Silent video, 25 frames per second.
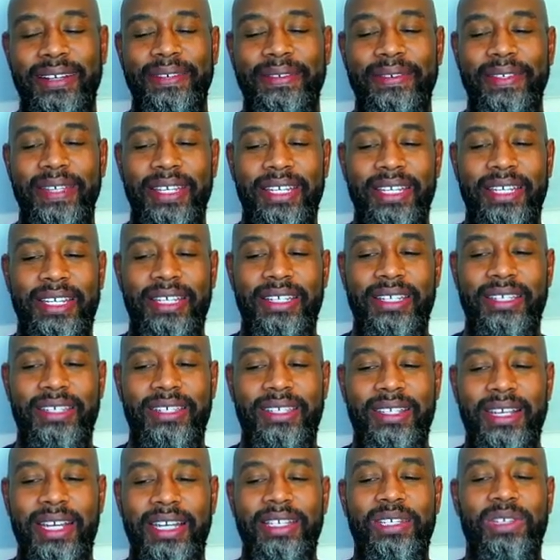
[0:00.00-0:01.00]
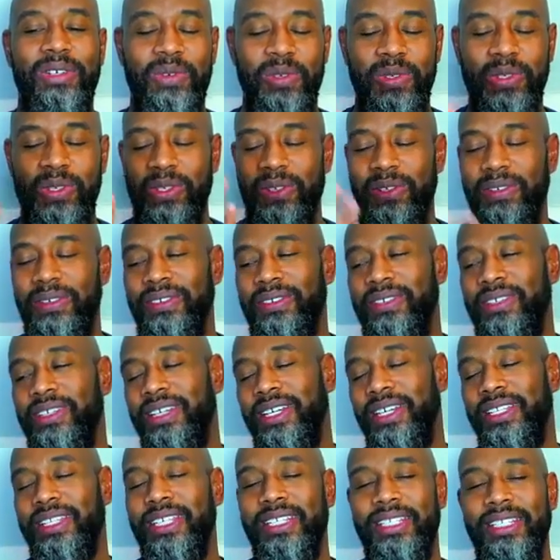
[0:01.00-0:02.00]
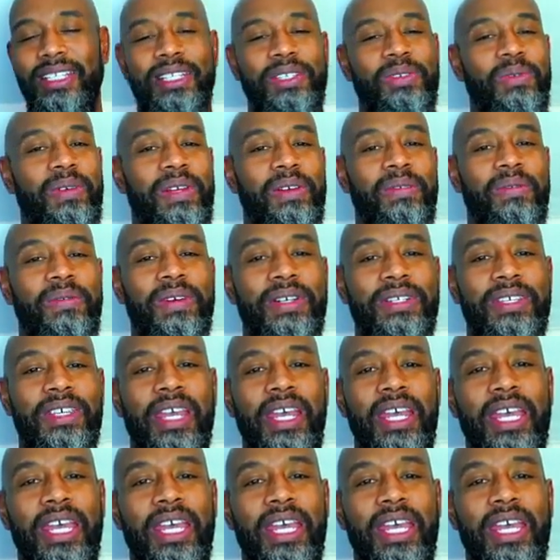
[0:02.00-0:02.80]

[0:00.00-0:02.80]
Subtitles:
taijutsu, I think that's what it was.